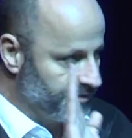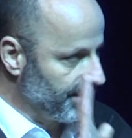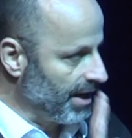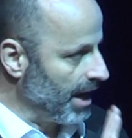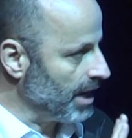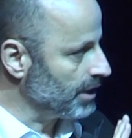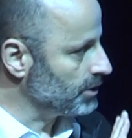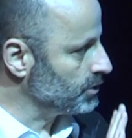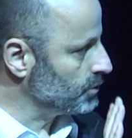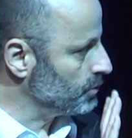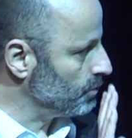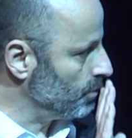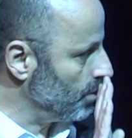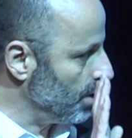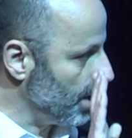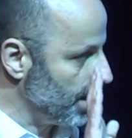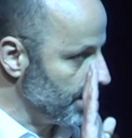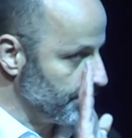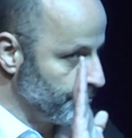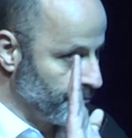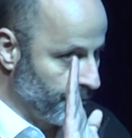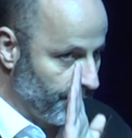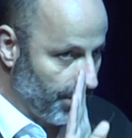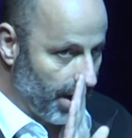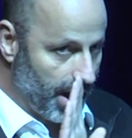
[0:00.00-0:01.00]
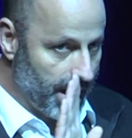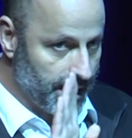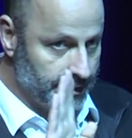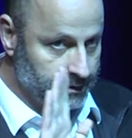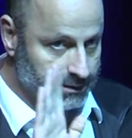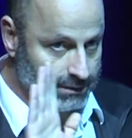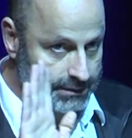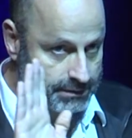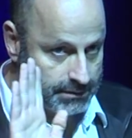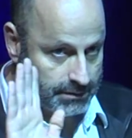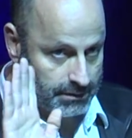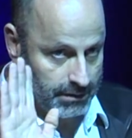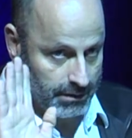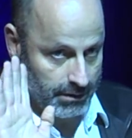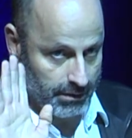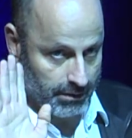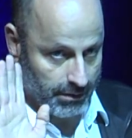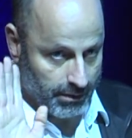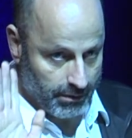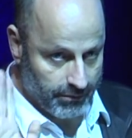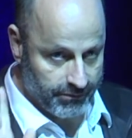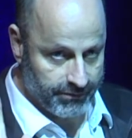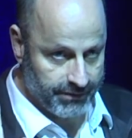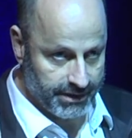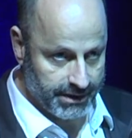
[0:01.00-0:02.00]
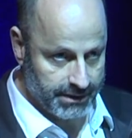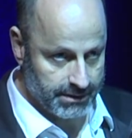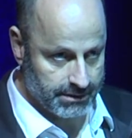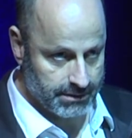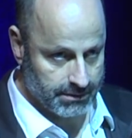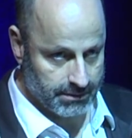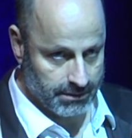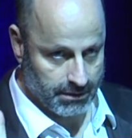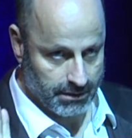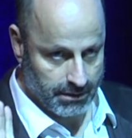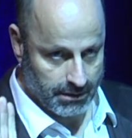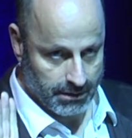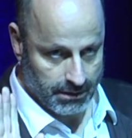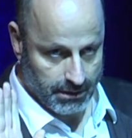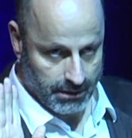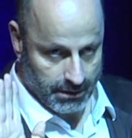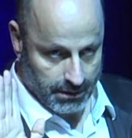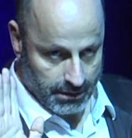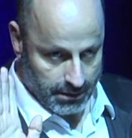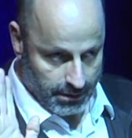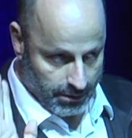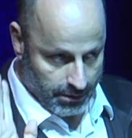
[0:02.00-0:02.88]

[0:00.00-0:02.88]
than the actual price of this